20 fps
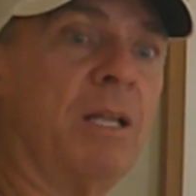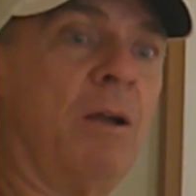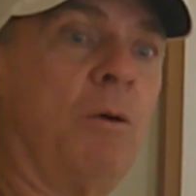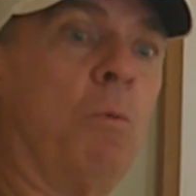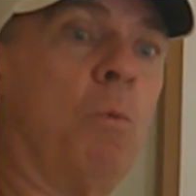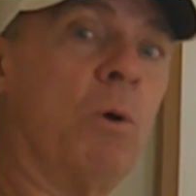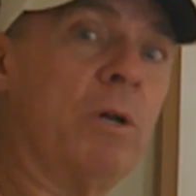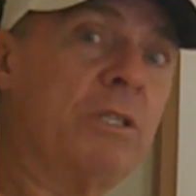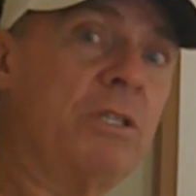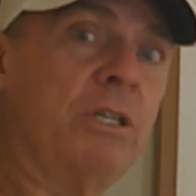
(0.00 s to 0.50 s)

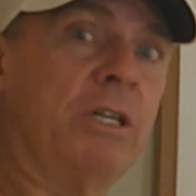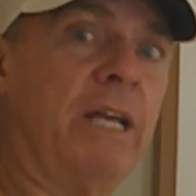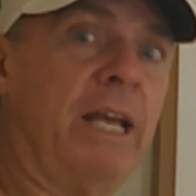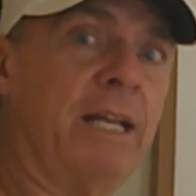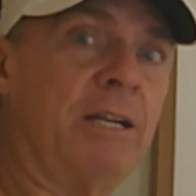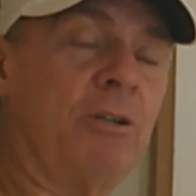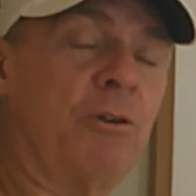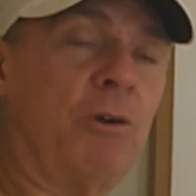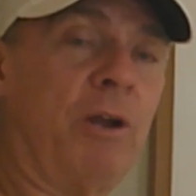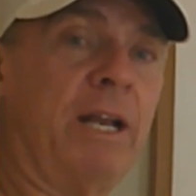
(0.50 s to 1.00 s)
Once
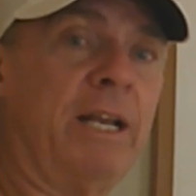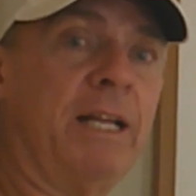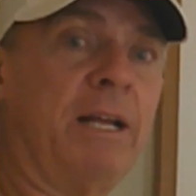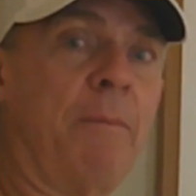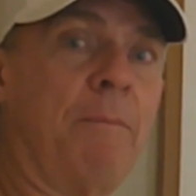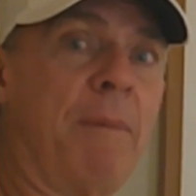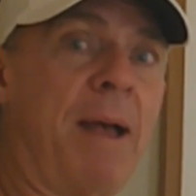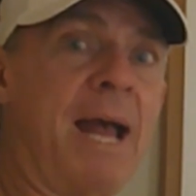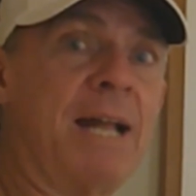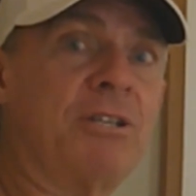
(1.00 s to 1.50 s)
again, creating a
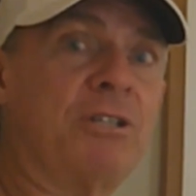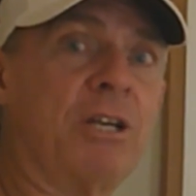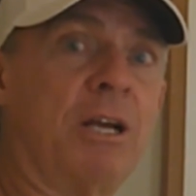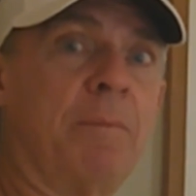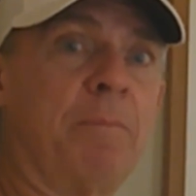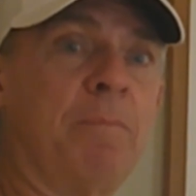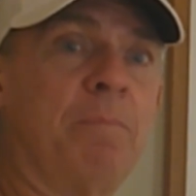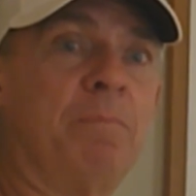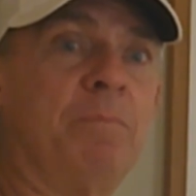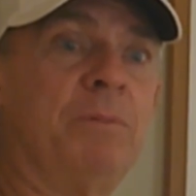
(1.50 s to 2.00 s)

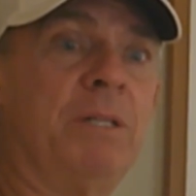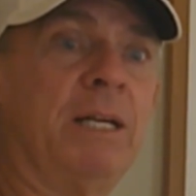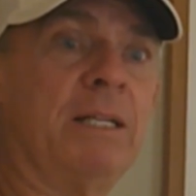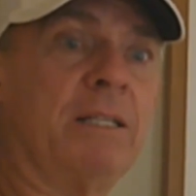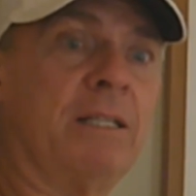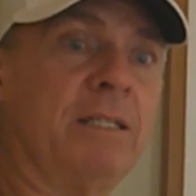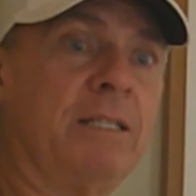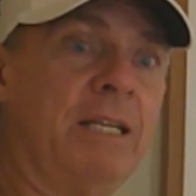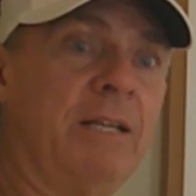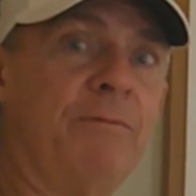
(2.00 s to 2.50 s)
matchup
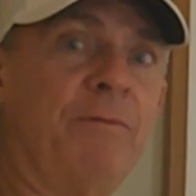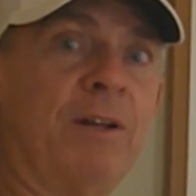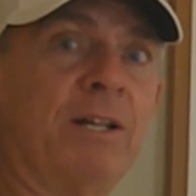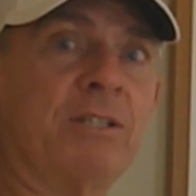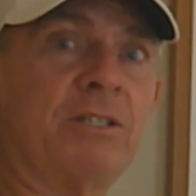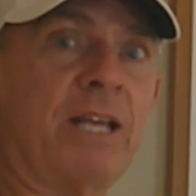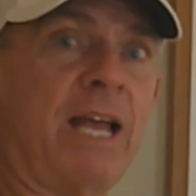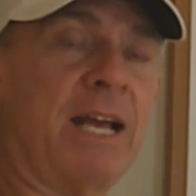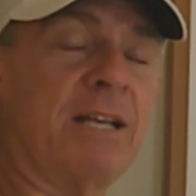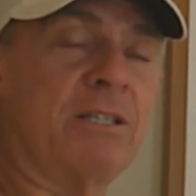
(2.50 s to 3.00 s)
that the
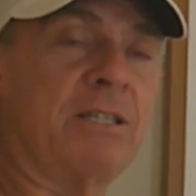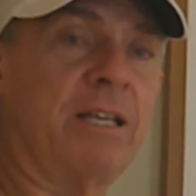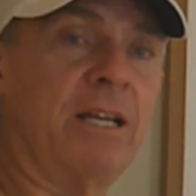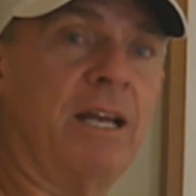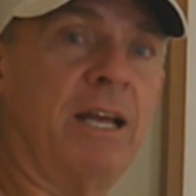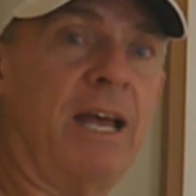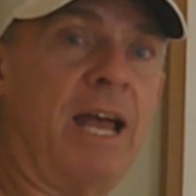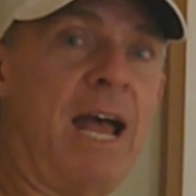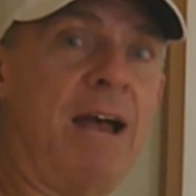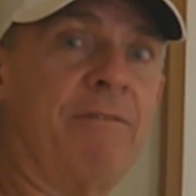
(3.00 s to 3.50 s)
defense has to
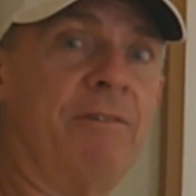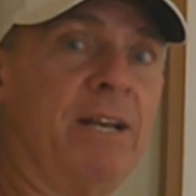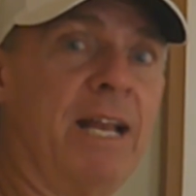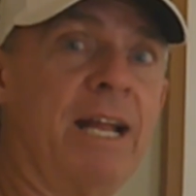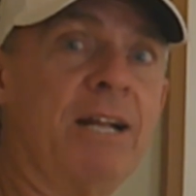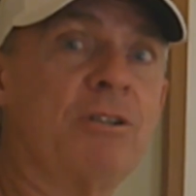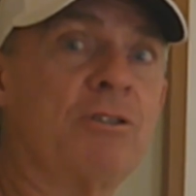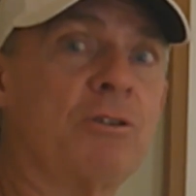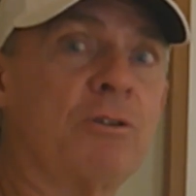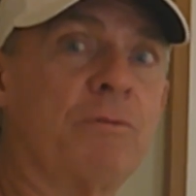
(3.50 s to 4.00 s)
have an
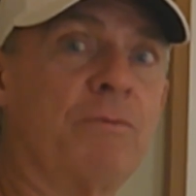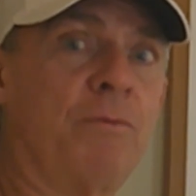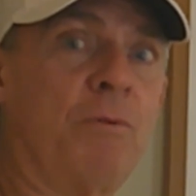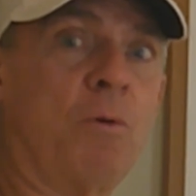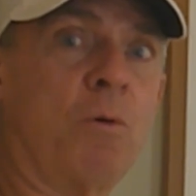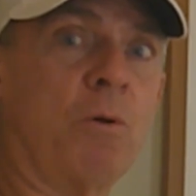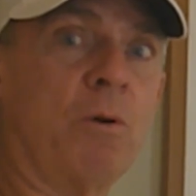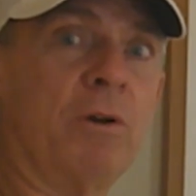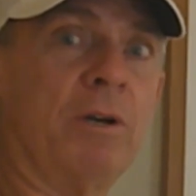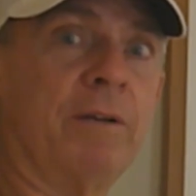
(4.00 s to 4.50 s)
answer
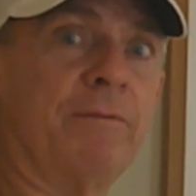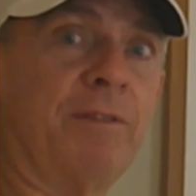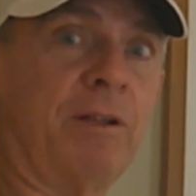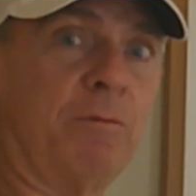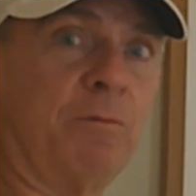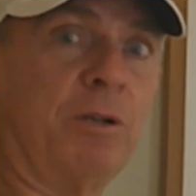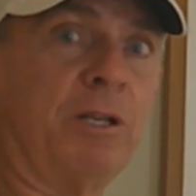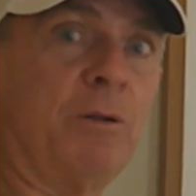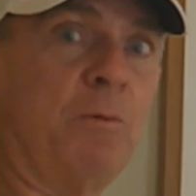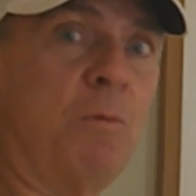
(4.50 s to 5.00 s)
for if they really